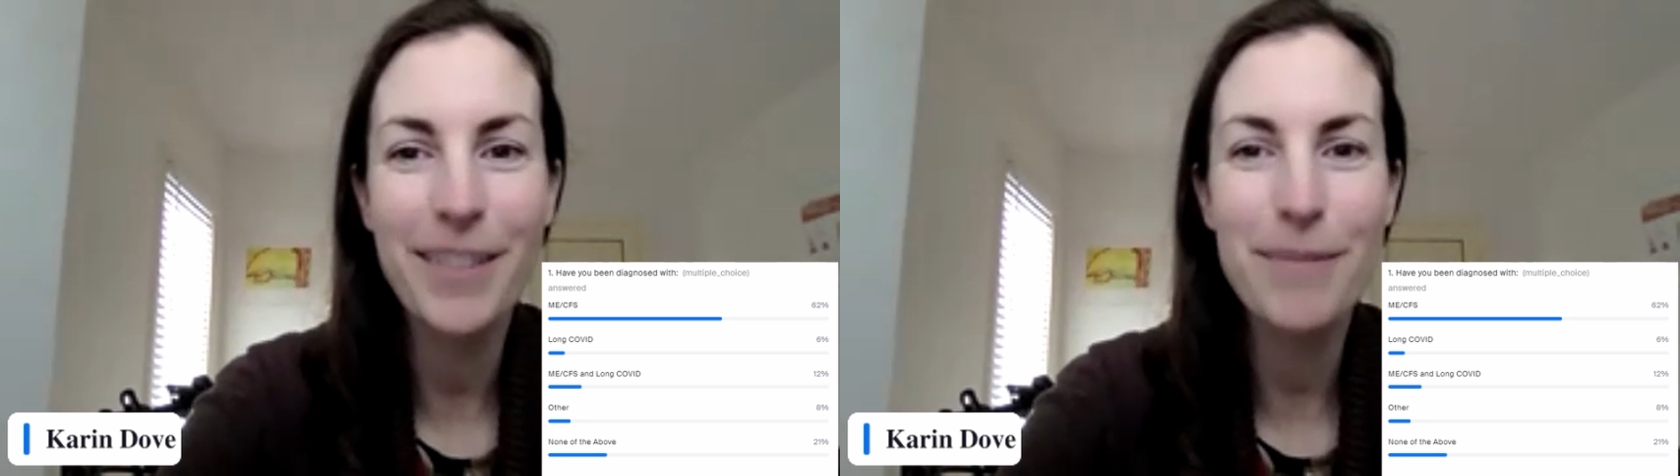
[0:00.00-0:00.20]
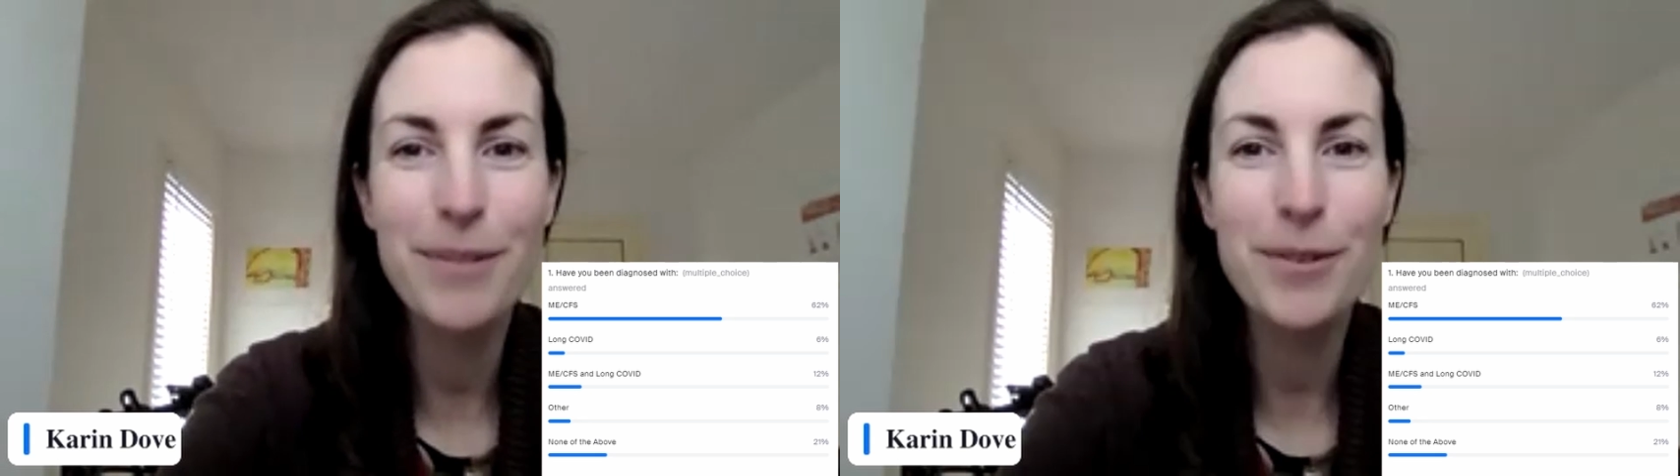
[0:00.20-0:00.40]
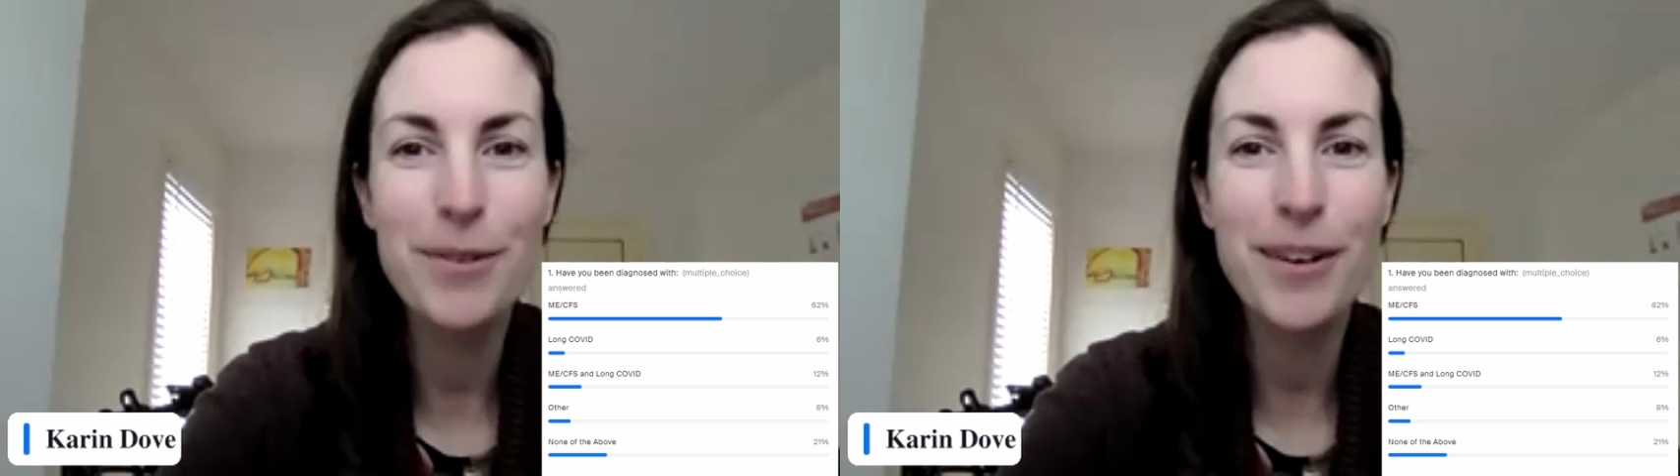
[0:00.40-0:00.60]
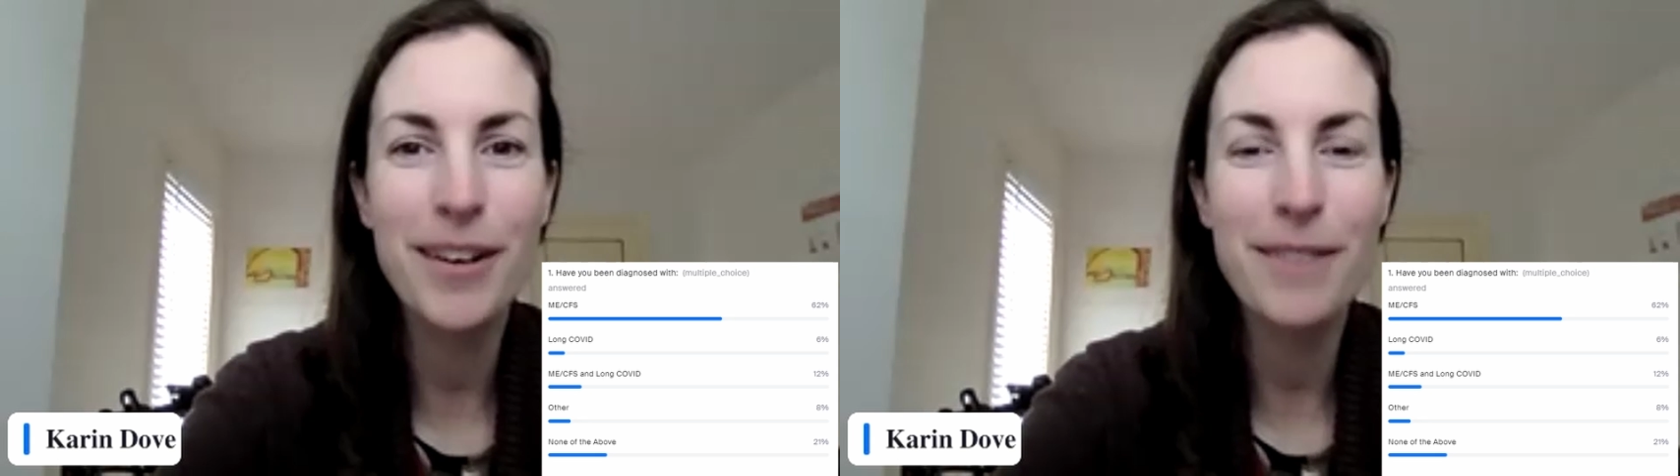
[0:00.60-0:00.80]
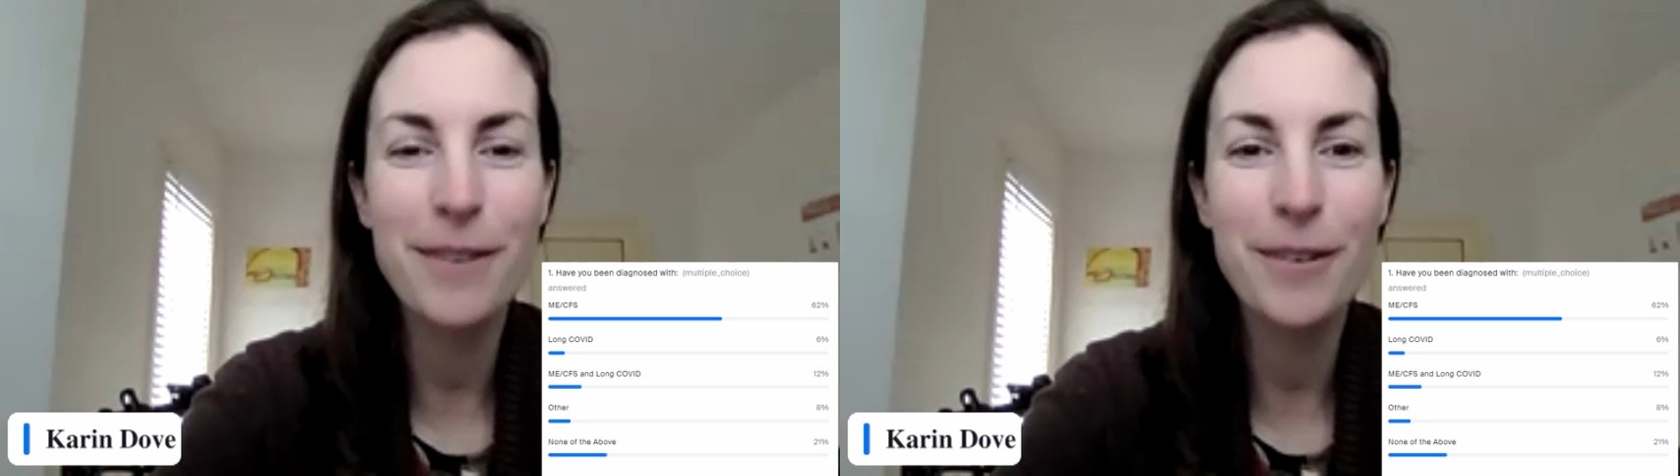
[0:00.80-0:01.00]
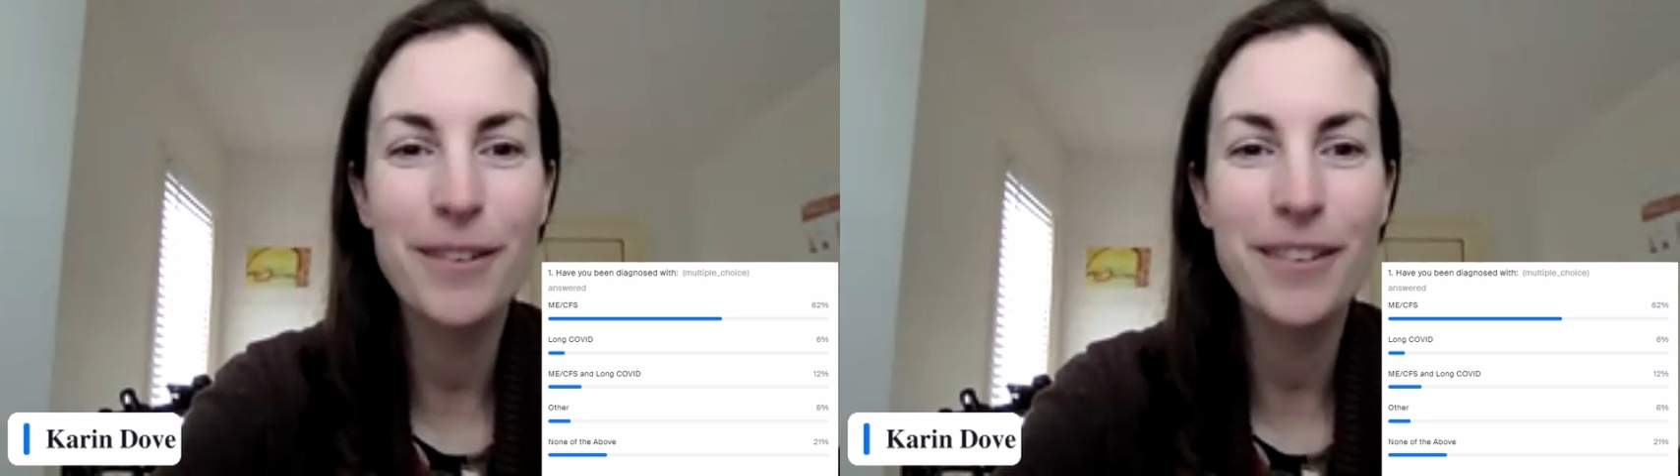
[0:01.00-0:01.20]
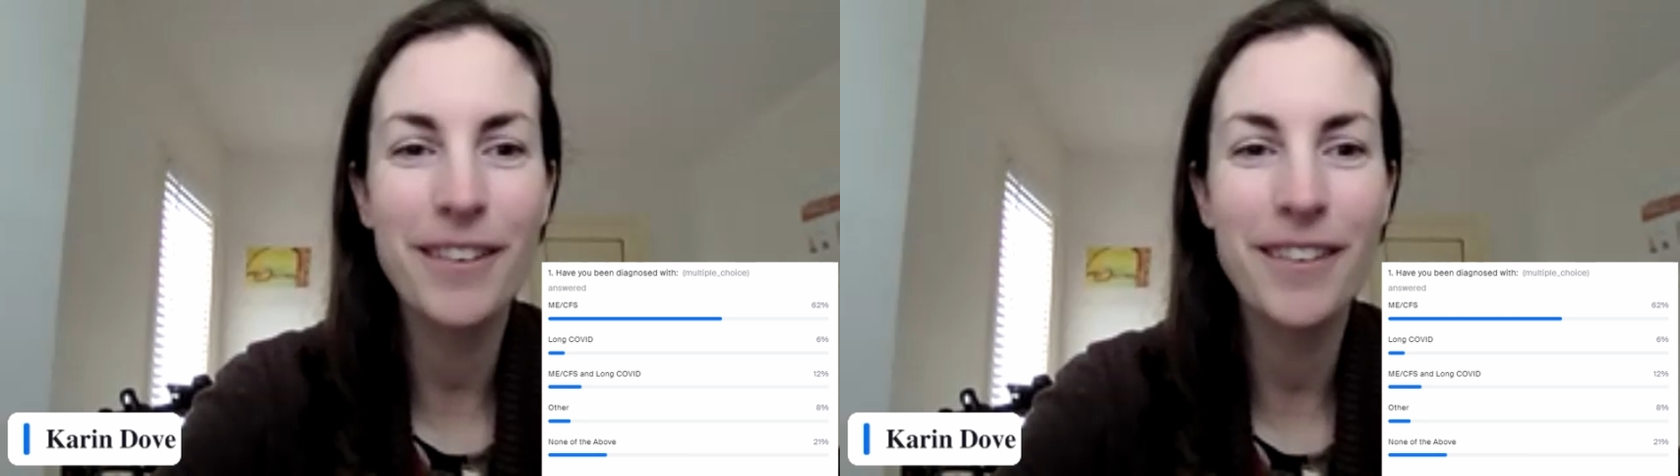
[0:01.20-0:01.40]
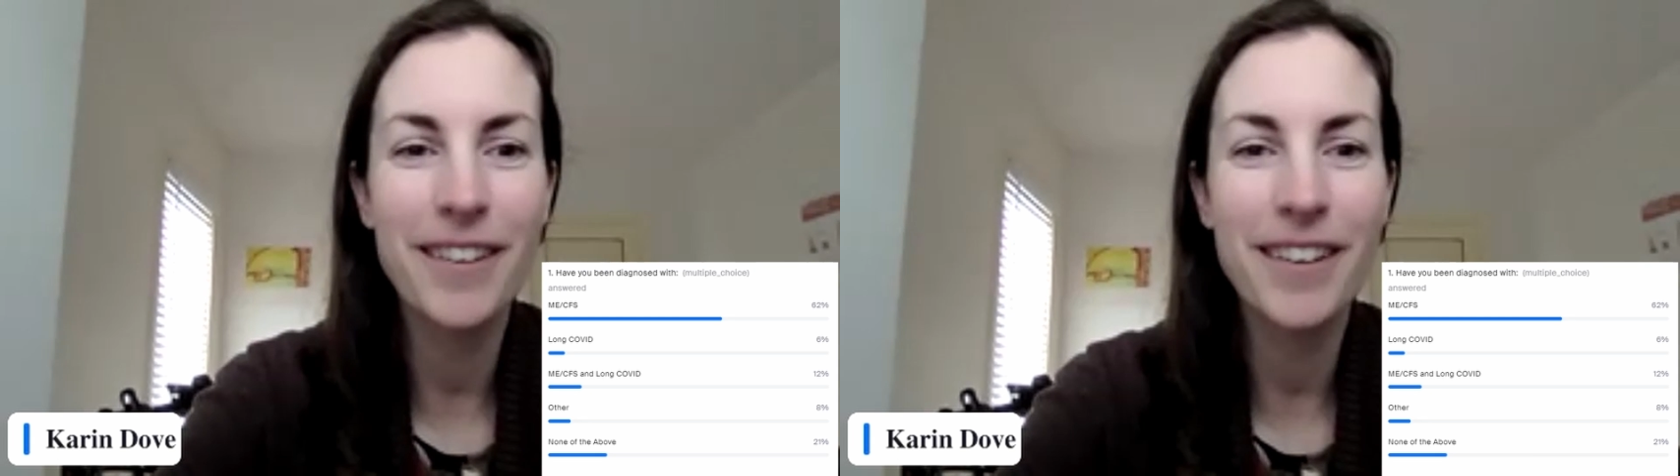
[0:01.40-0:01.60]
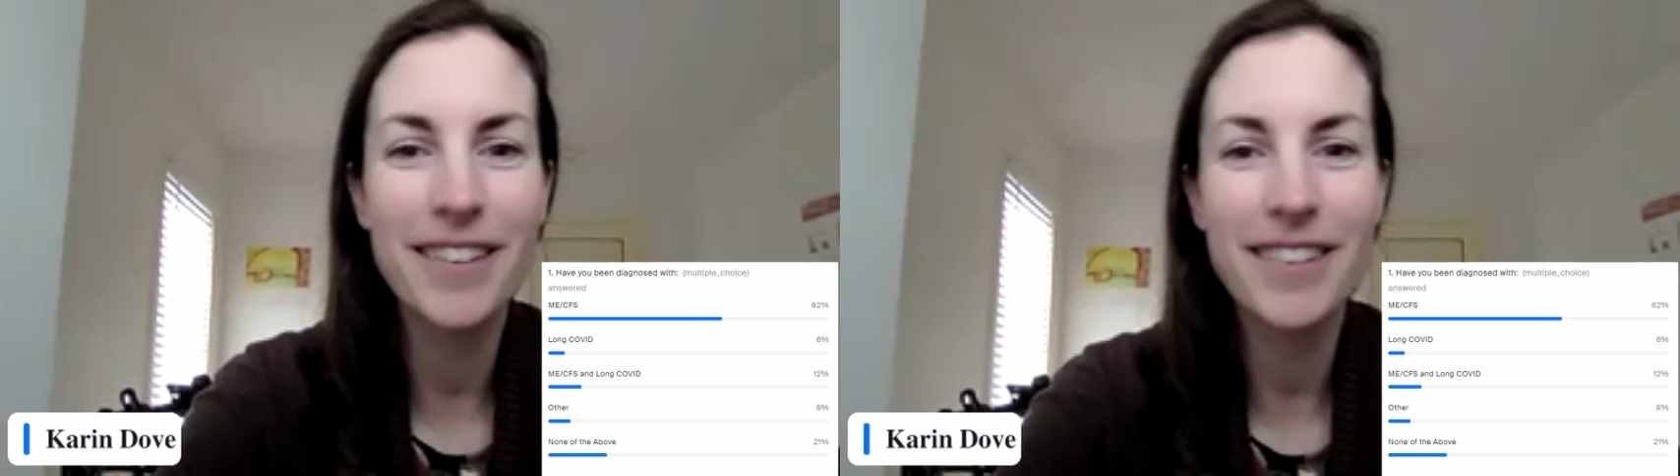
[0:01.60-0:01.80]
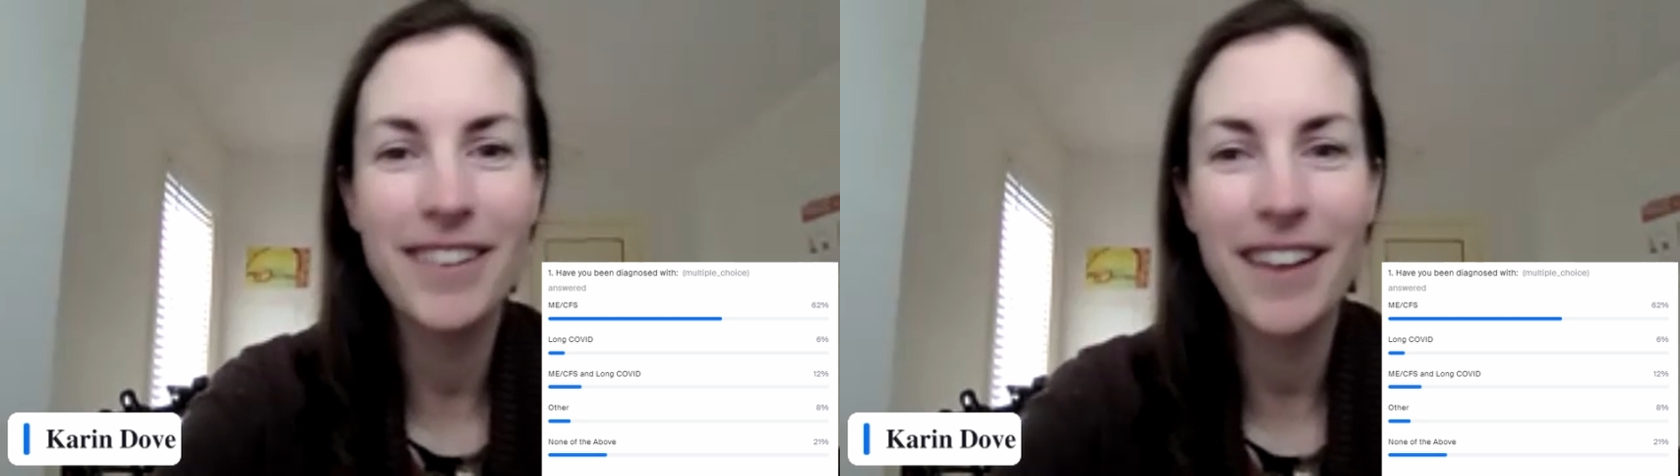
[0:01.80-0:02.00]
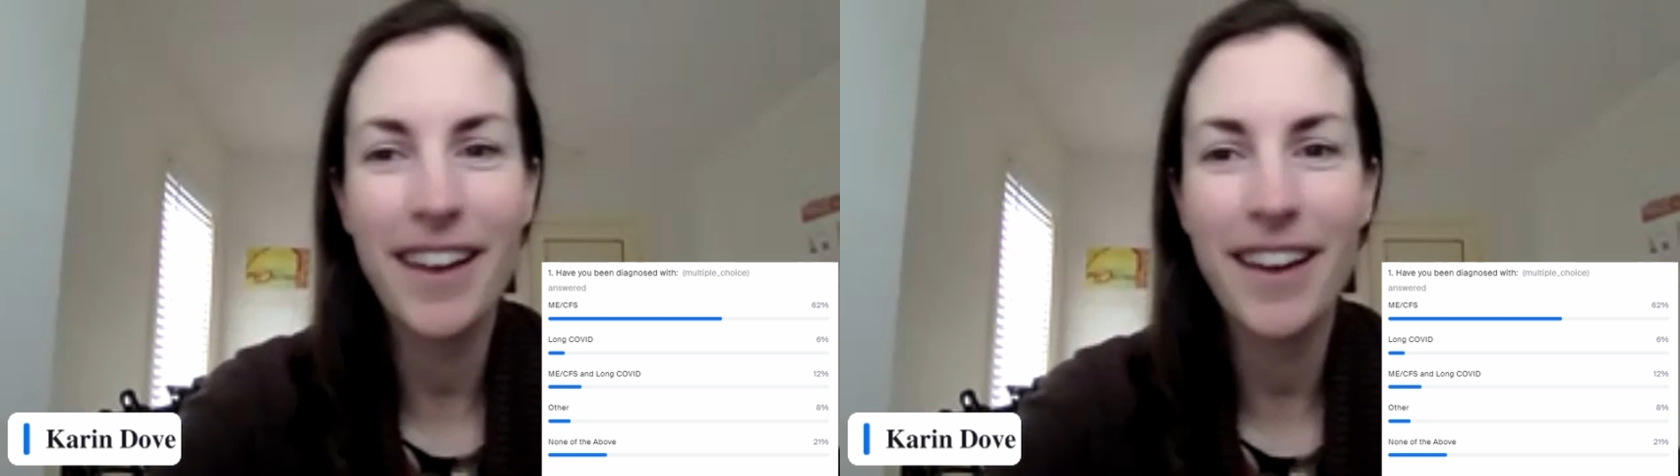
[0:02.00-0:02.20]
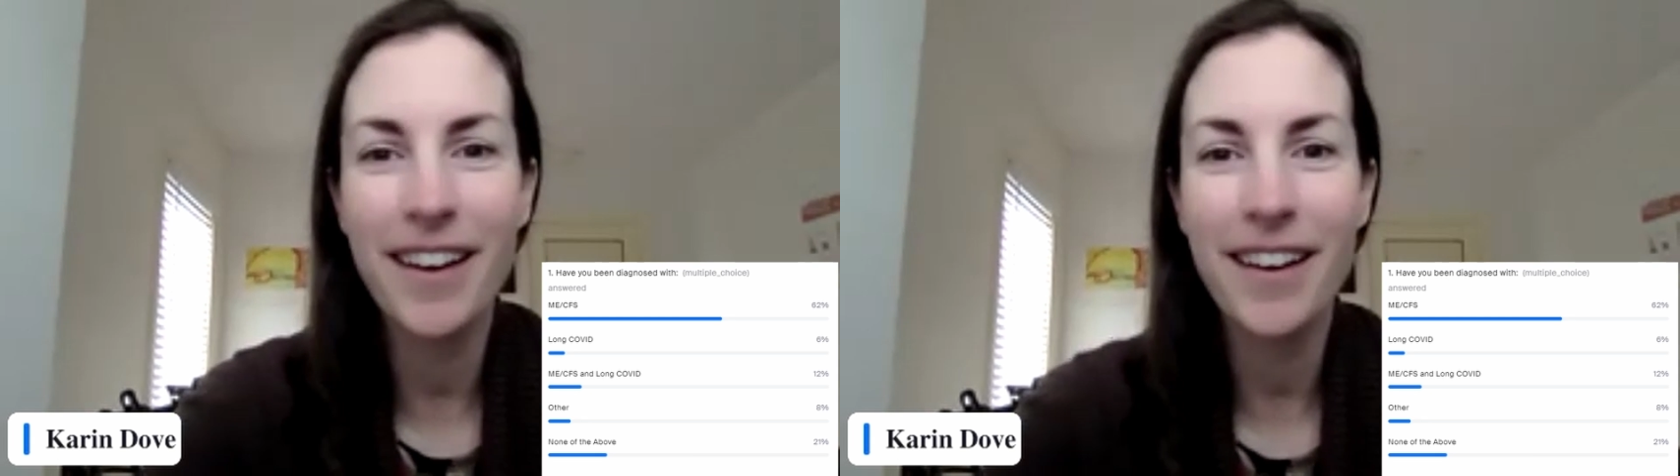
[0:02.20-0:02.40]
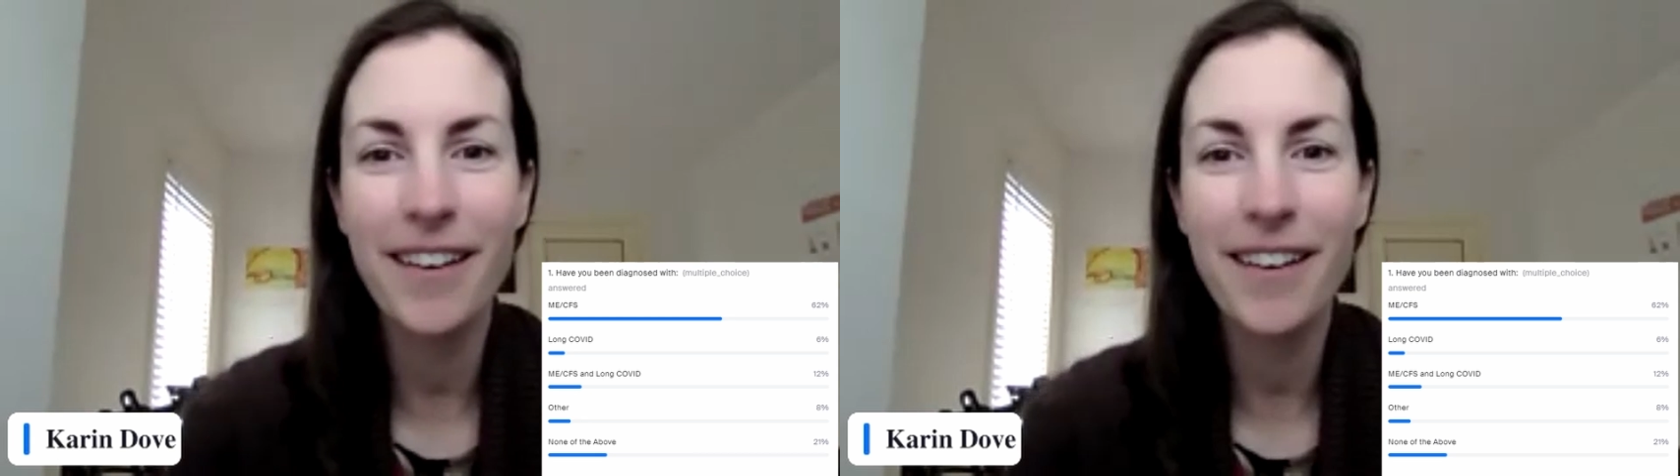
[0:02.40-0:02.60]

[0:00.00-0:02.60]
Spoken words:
the majority of folks calling in today